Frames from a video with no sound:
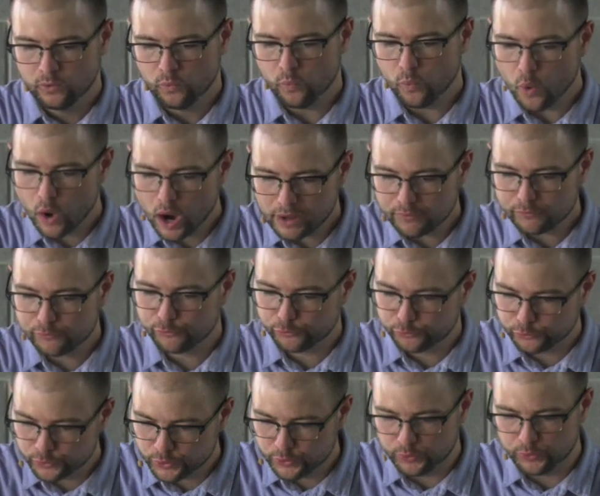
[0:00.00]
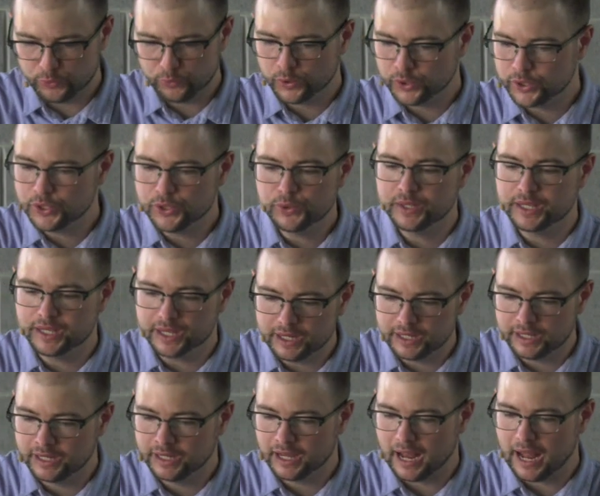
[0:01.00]
what fruit were you
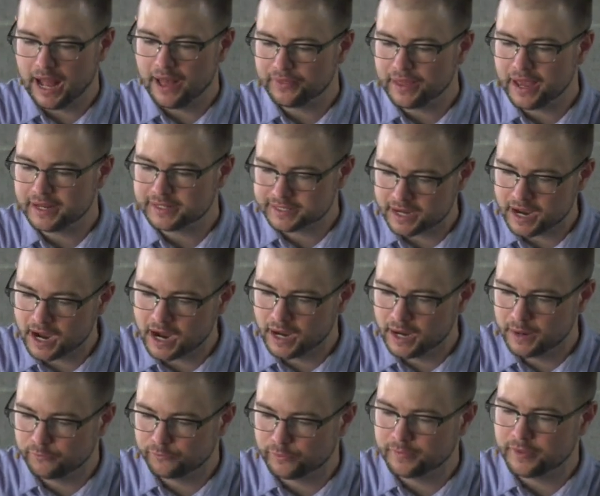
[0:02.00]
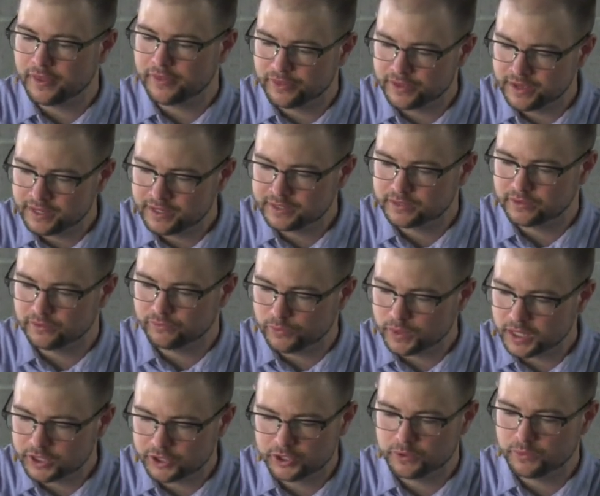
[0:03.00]
getting at that time from the things of
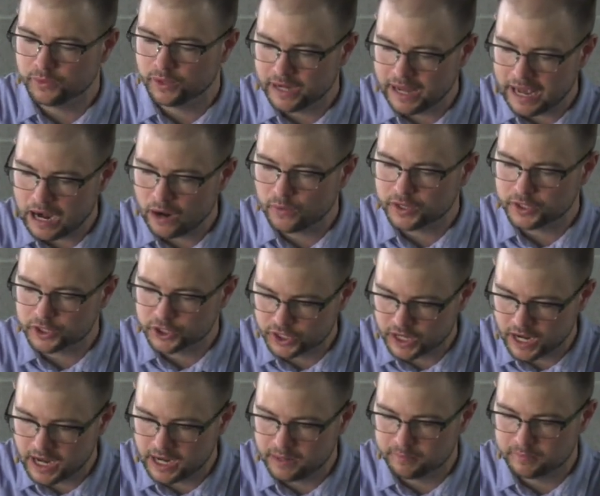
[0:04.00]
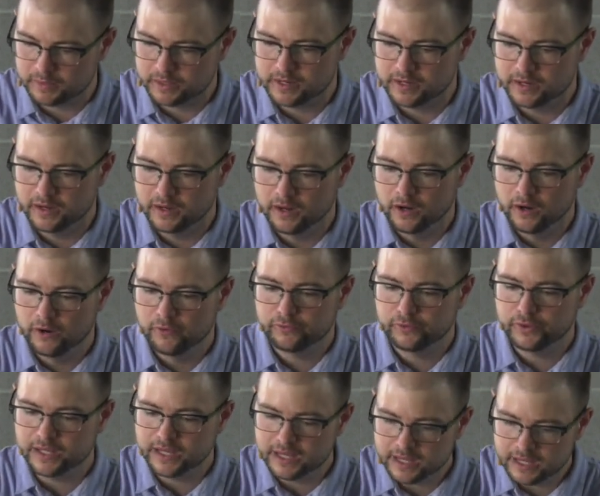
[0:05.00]
which you are now ashamed?
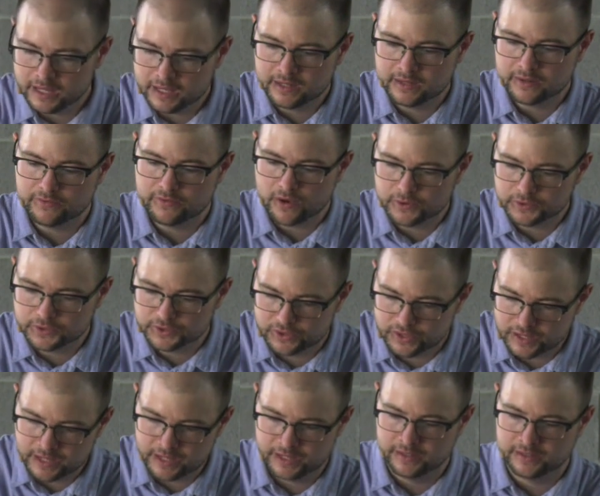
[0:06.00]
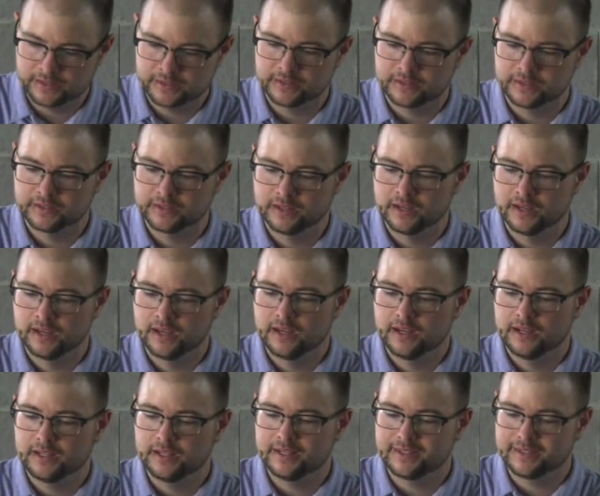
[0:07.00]
For the end of those things
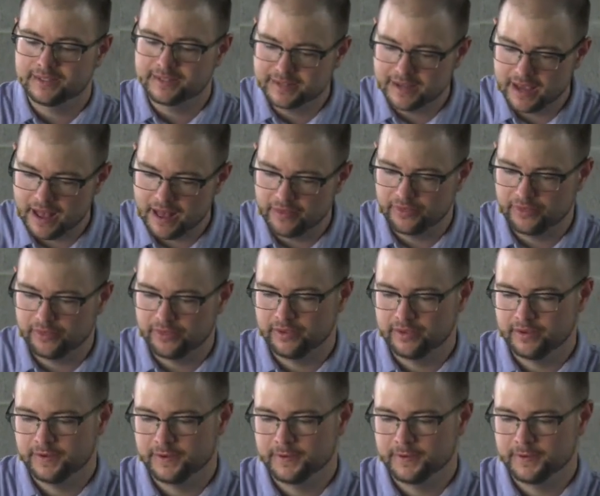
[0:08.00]
is death.